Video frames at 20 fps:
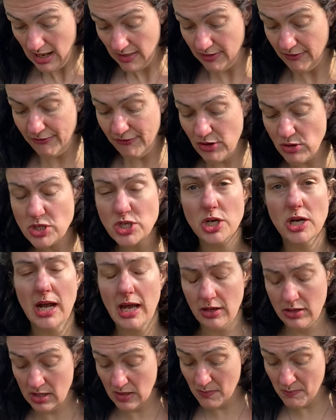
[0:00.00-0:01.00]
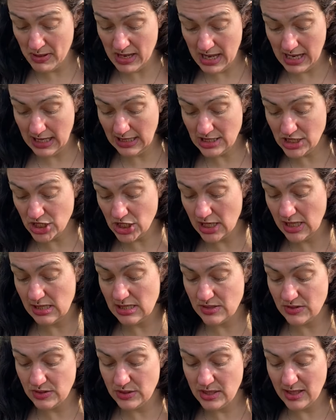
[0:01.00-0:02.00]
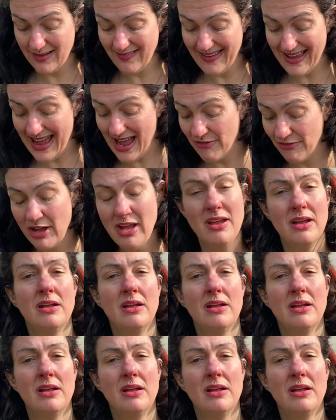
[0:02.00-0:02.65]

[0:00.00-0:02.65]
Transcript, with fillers: the future how your pain shines through your laugh,